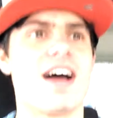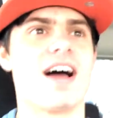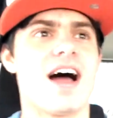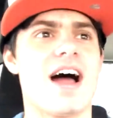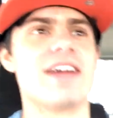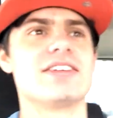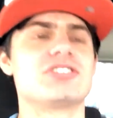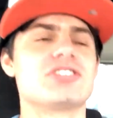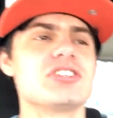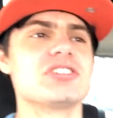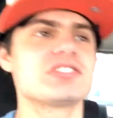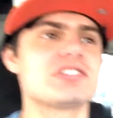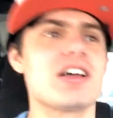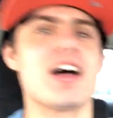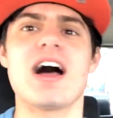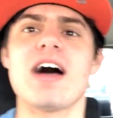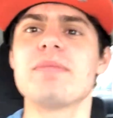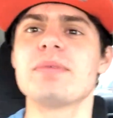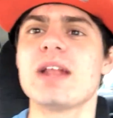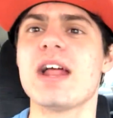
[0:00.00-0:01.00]

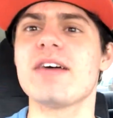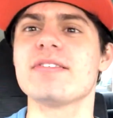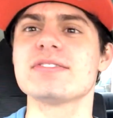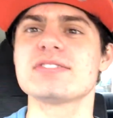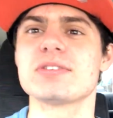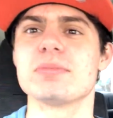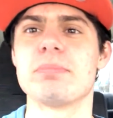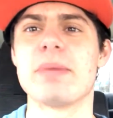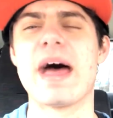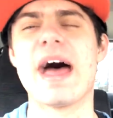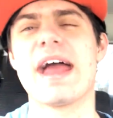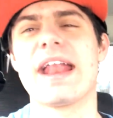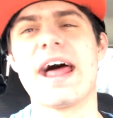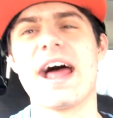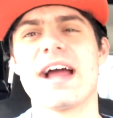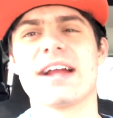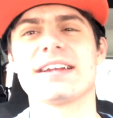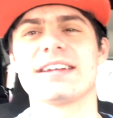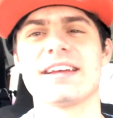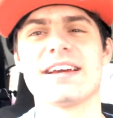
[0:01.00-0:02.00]
I've been having some bad
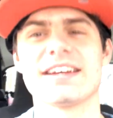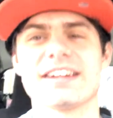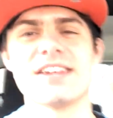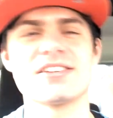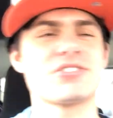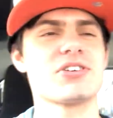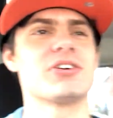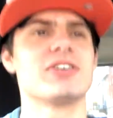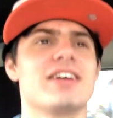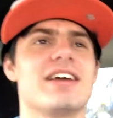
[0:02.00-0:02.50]
acne, I guess.